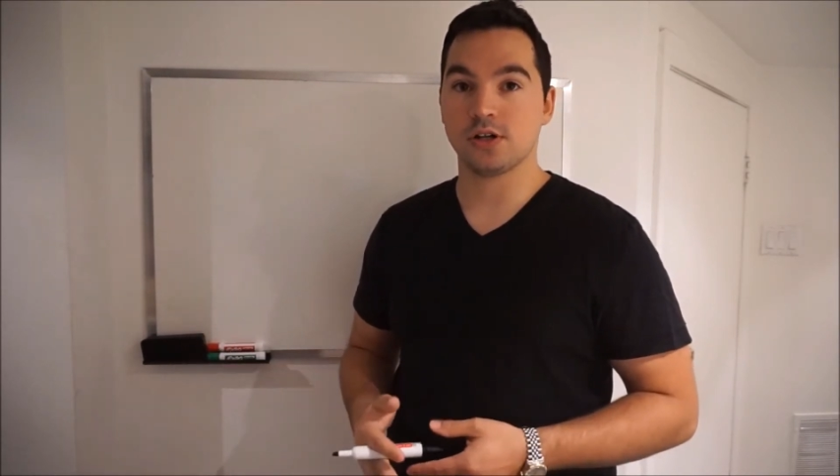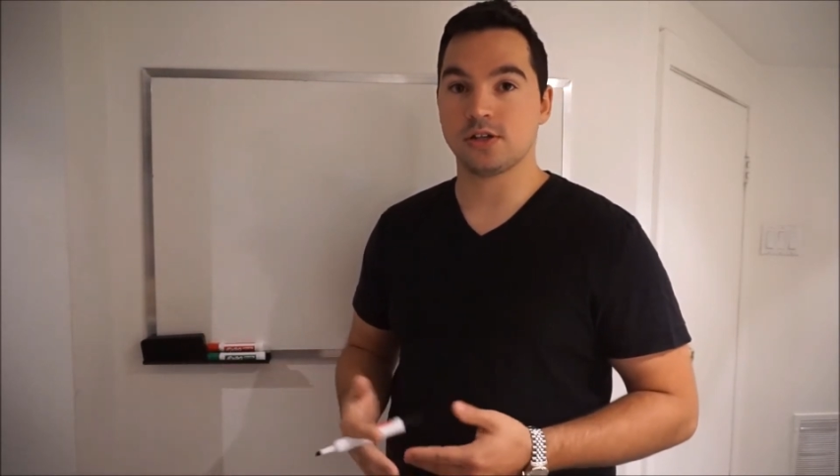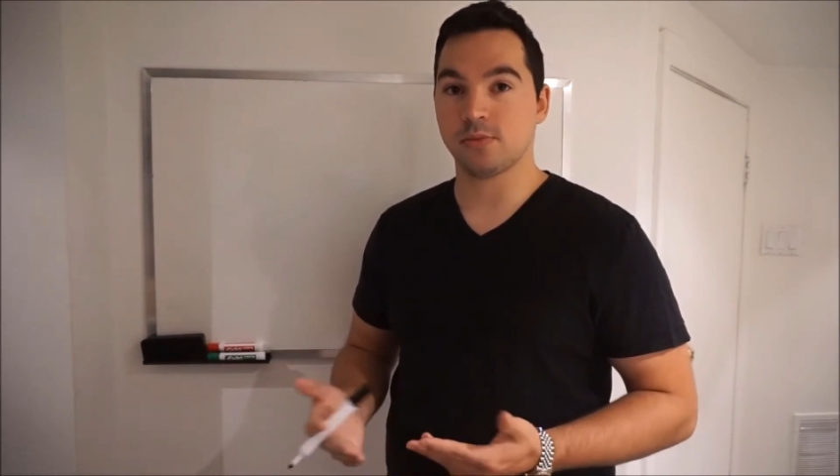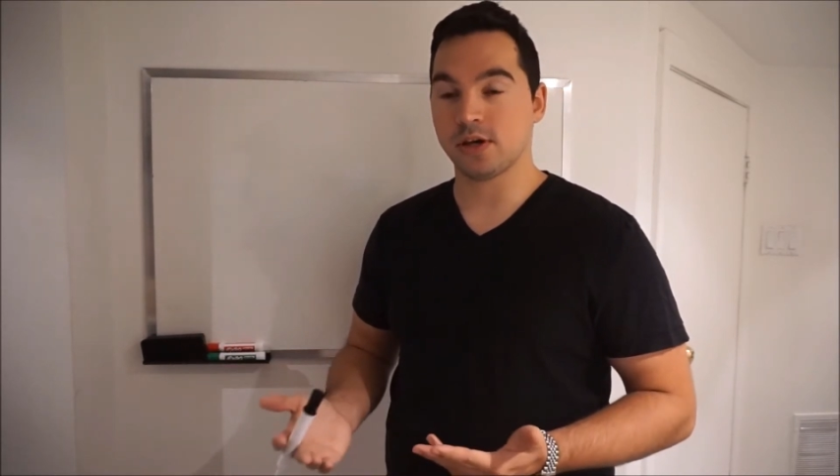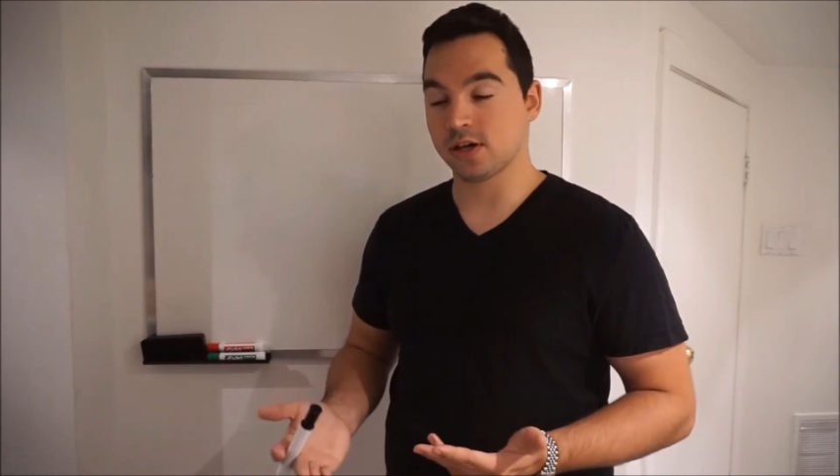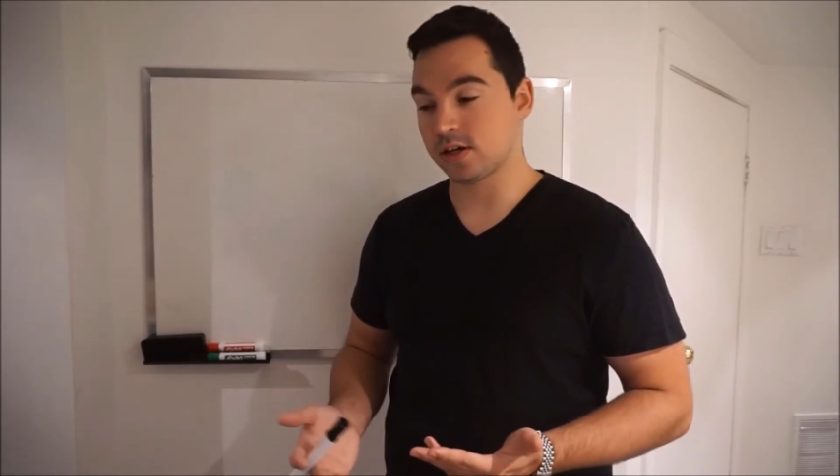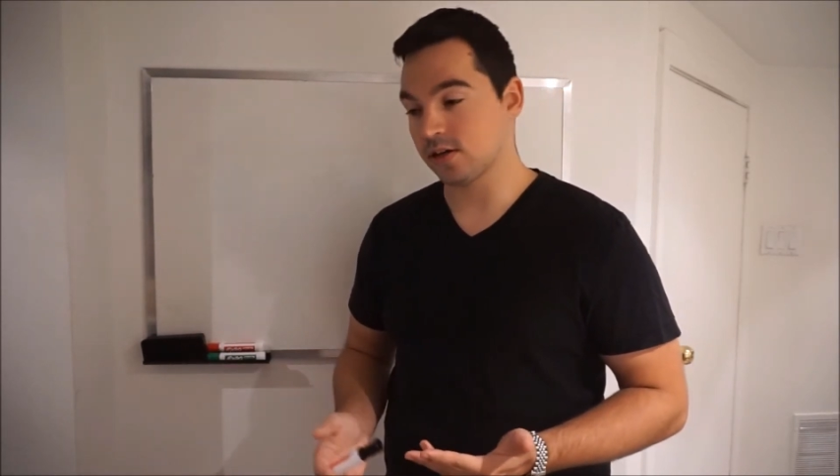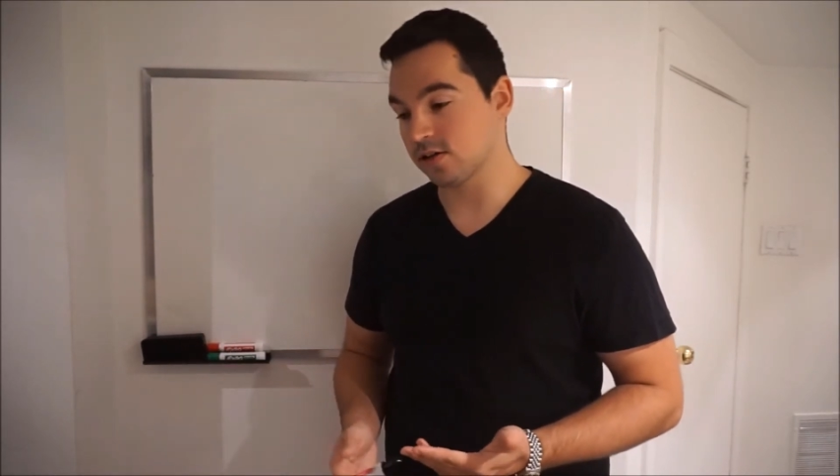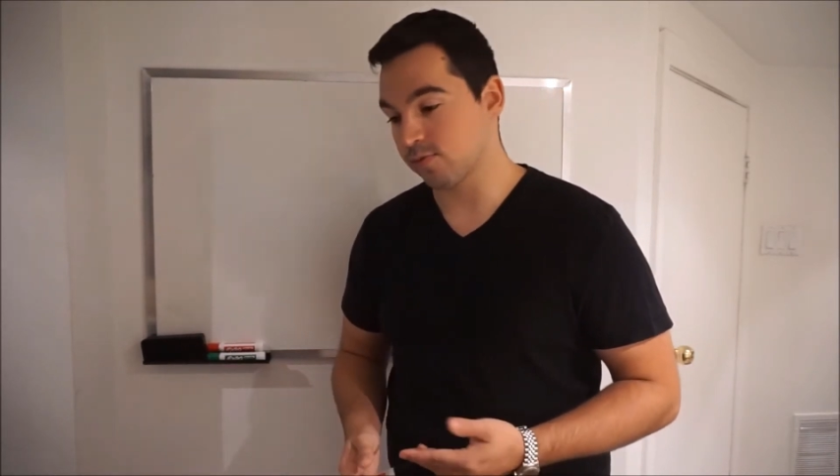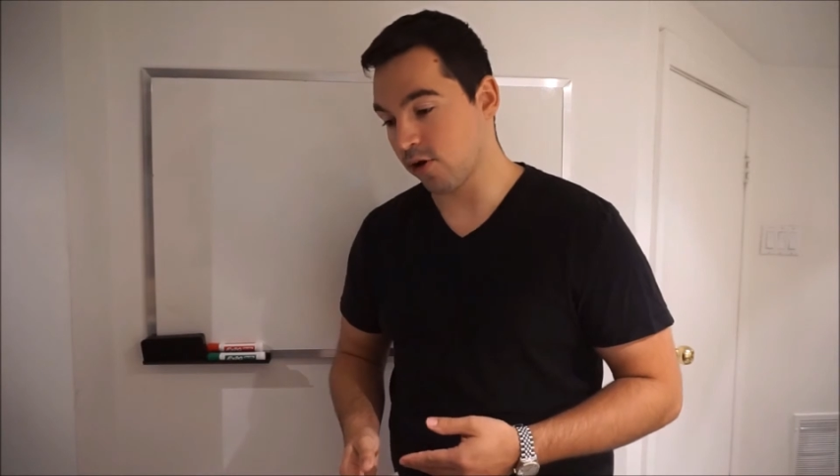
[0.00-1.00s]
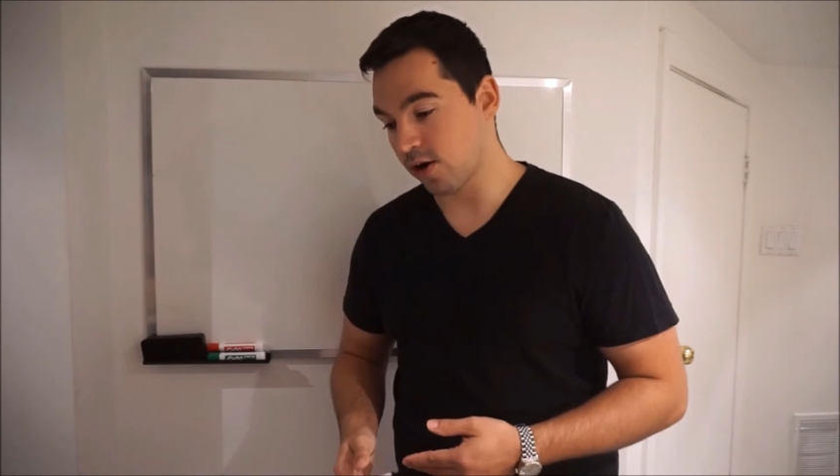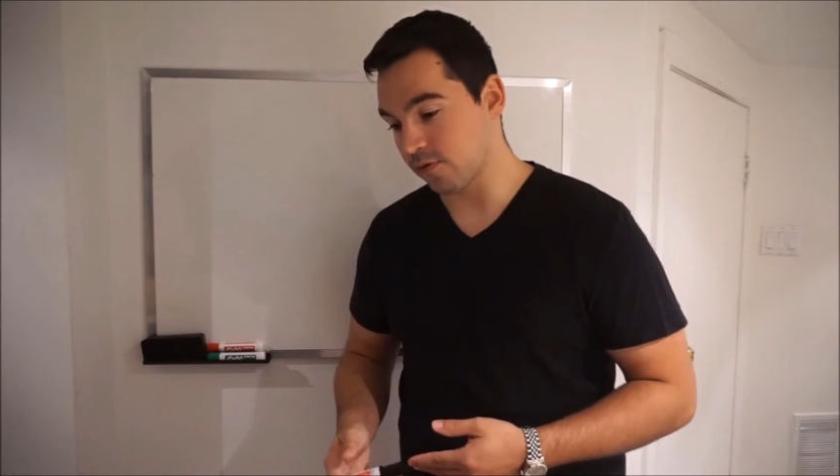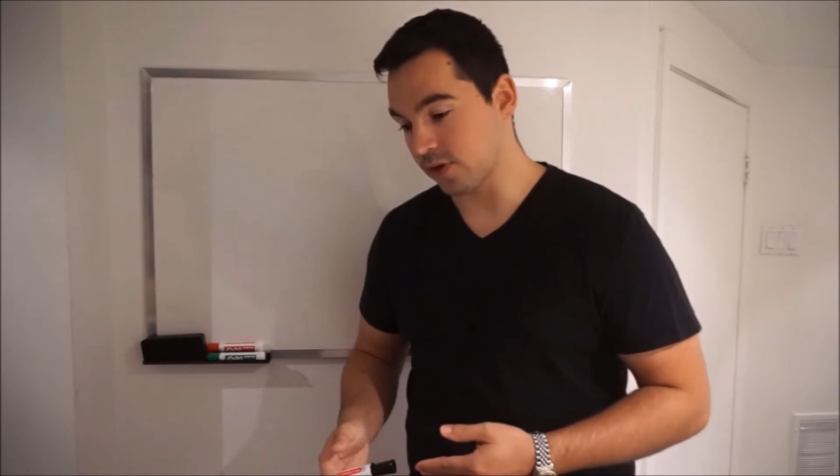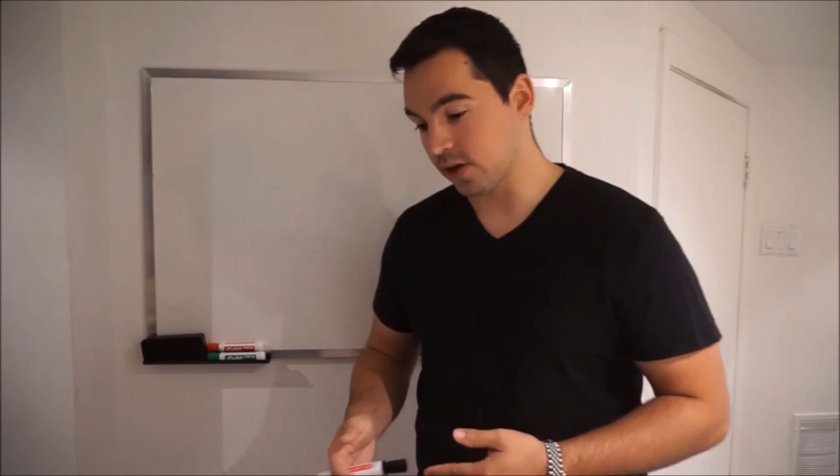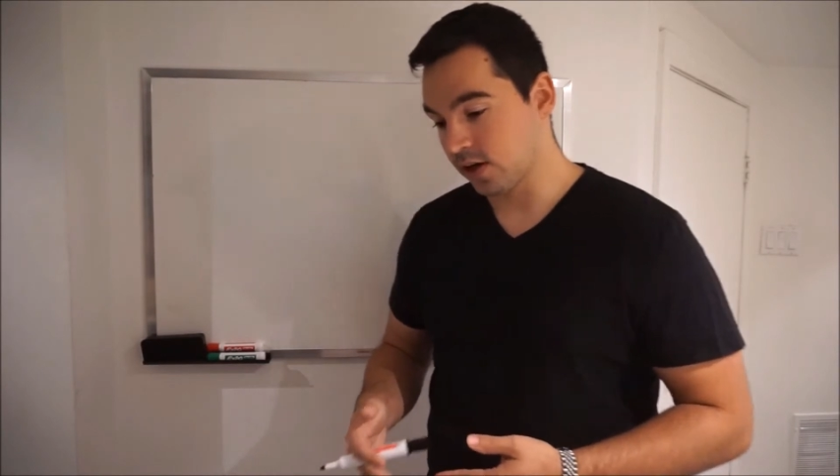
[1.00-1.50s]
to make a killer
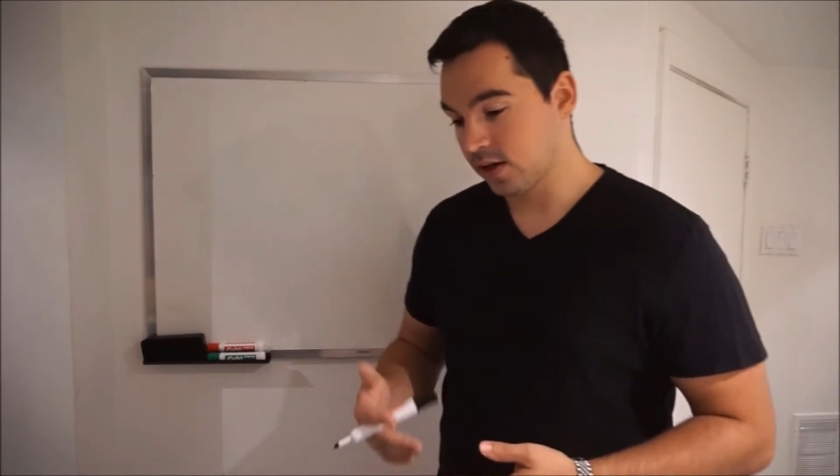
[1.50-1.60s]
profit.